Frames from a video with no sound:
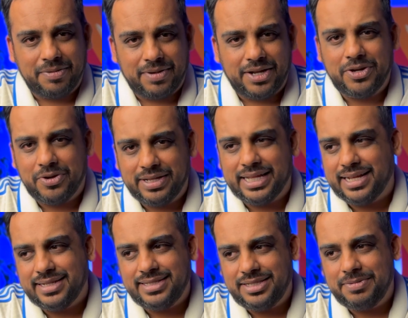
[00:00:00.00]
knowing that
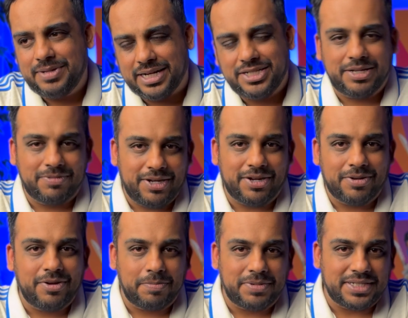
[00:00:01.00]
it's actually
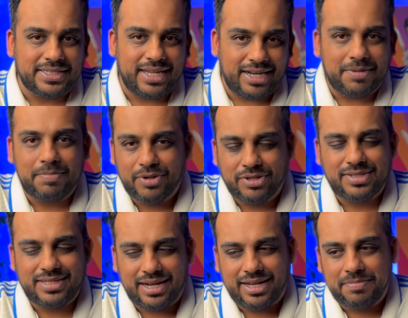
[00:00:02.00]
Optus Stadium, Perth
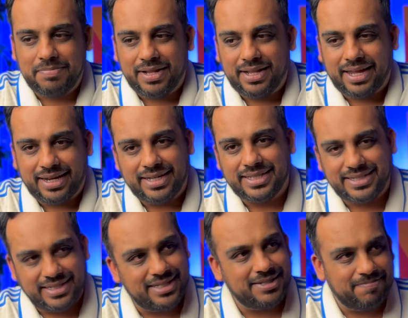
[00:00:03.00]
Stadium, but like
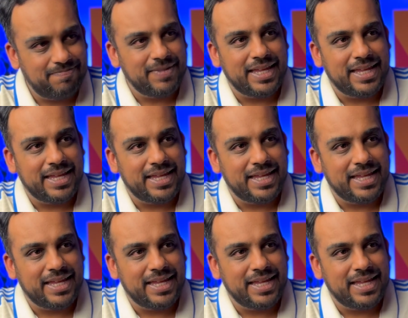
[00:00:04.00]
it's